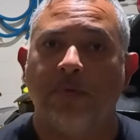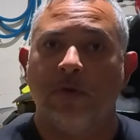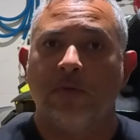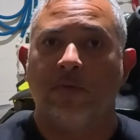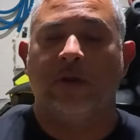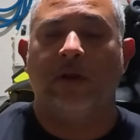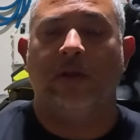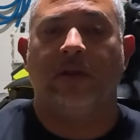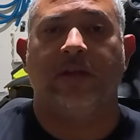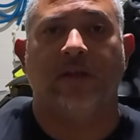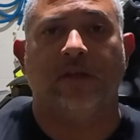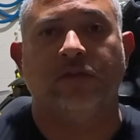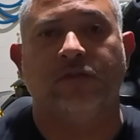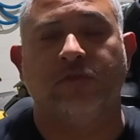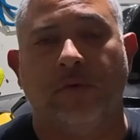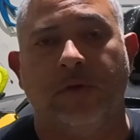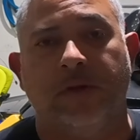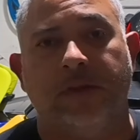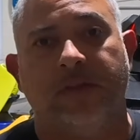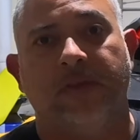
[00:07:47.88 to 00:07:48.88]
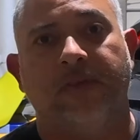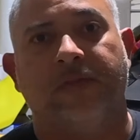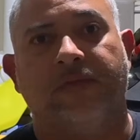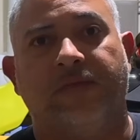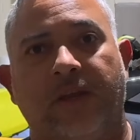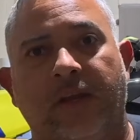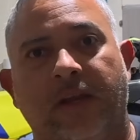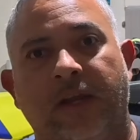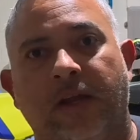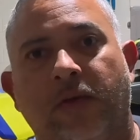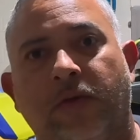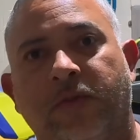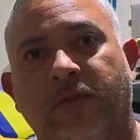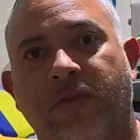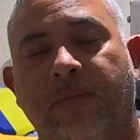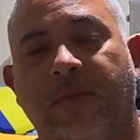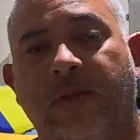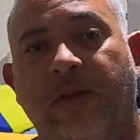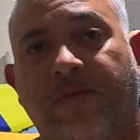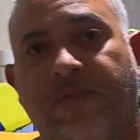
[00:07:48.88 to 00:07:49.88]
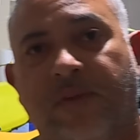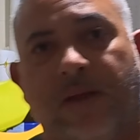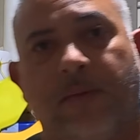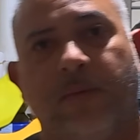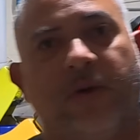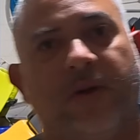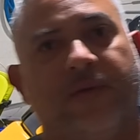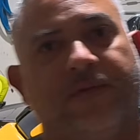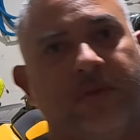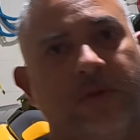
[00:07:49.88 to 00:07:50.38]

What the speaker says: you really enjoyed this video. Do me a favor, if